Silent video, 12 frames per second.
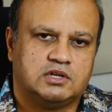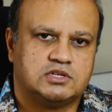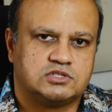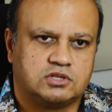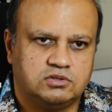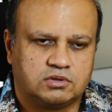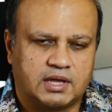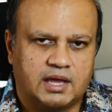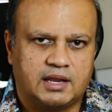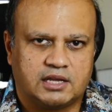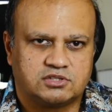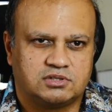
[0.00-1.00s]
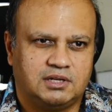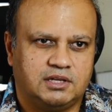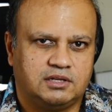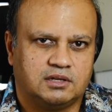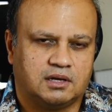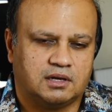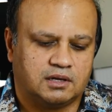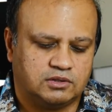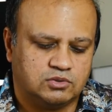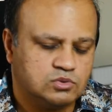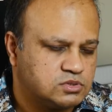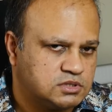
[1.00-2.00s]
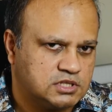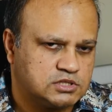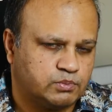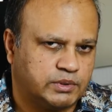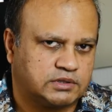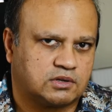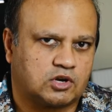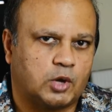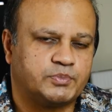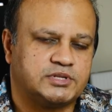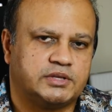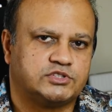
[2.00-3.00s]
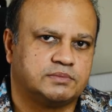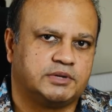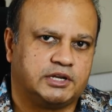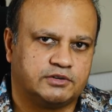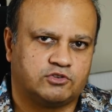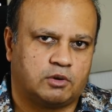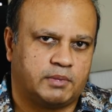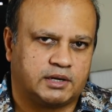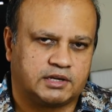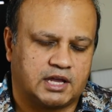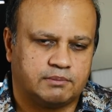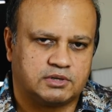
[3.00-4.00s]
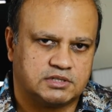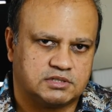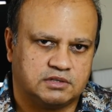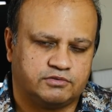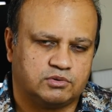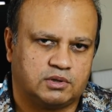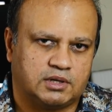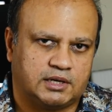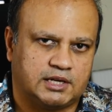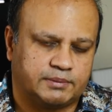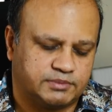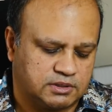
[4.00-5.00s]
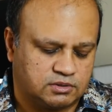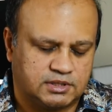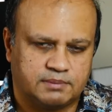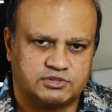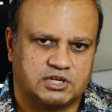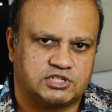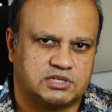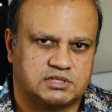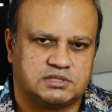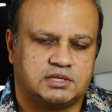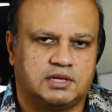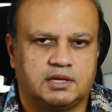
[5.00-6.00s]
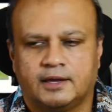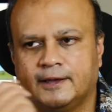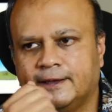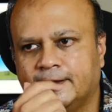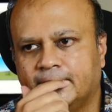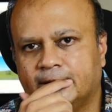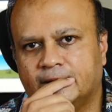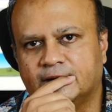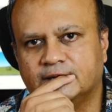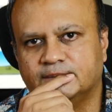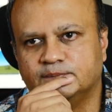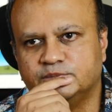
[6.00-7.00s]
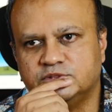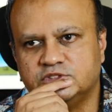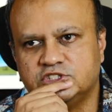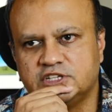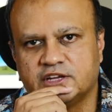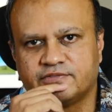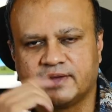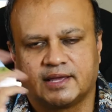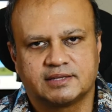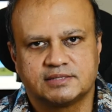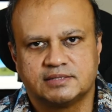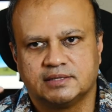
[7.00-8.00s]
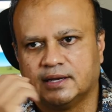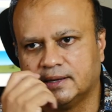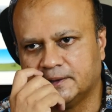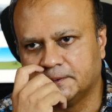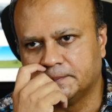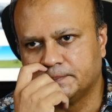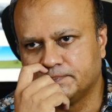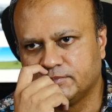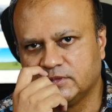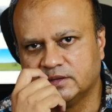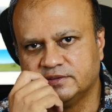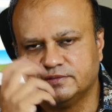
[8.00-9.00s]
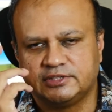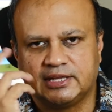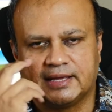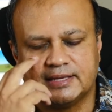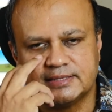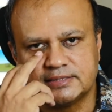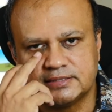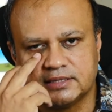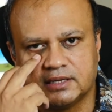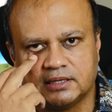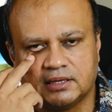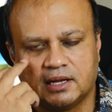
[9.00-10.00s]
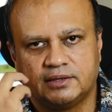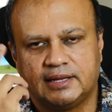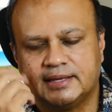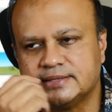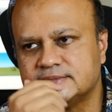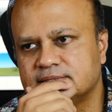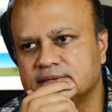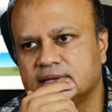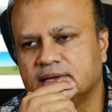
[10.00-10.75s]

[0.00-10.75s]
So you can actually use this with crop sensor medium format cameras if you adapt it to them, such as the GFX 50S and 100S,